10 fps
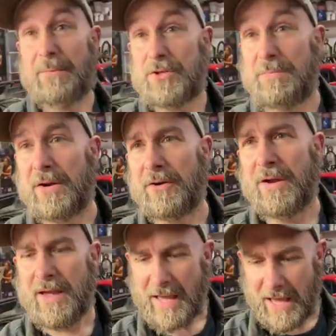much better.
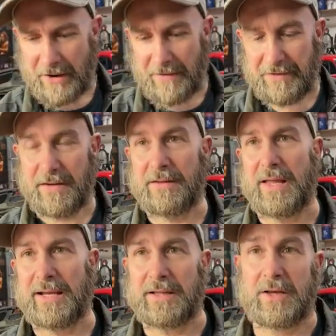I don't have to. I
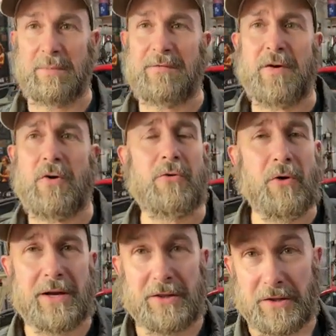can look at my phone or I
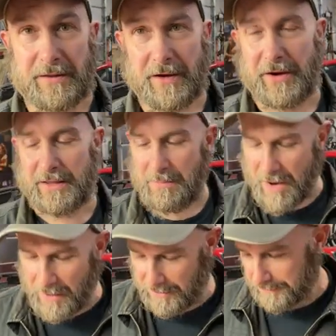can look there at the
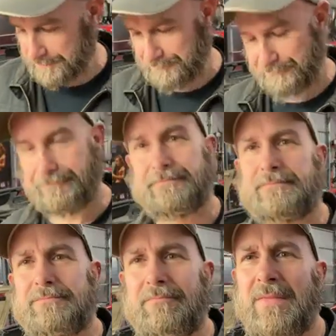monitor.
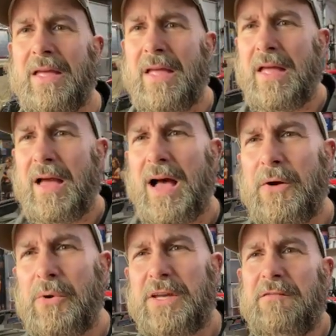
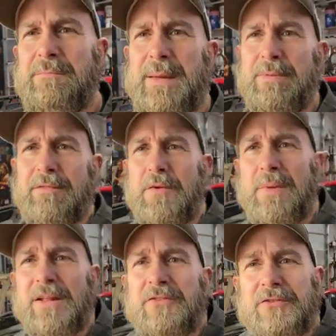We'll give people a few
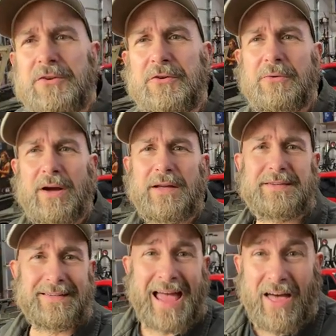minutes to
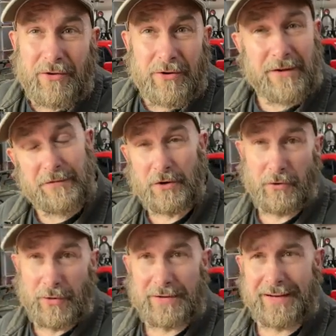gather if you're
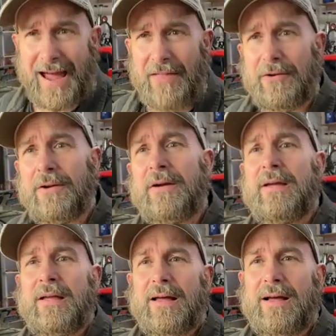going to gather.
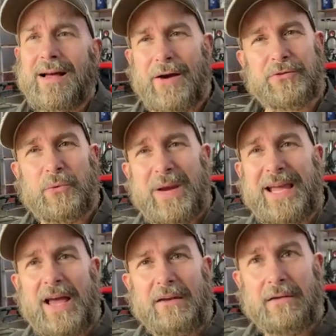How was your
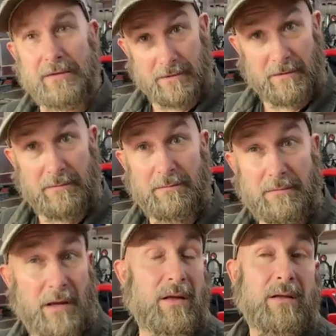weekend?
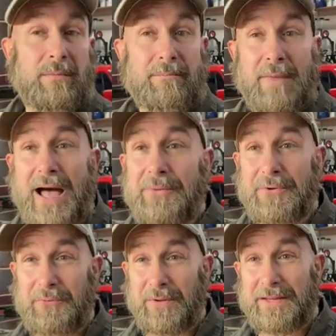Huh? Mine
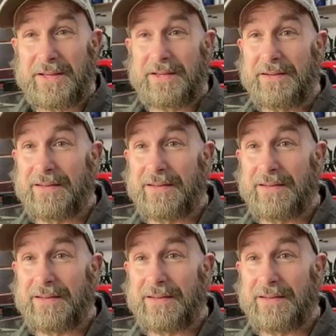was really good.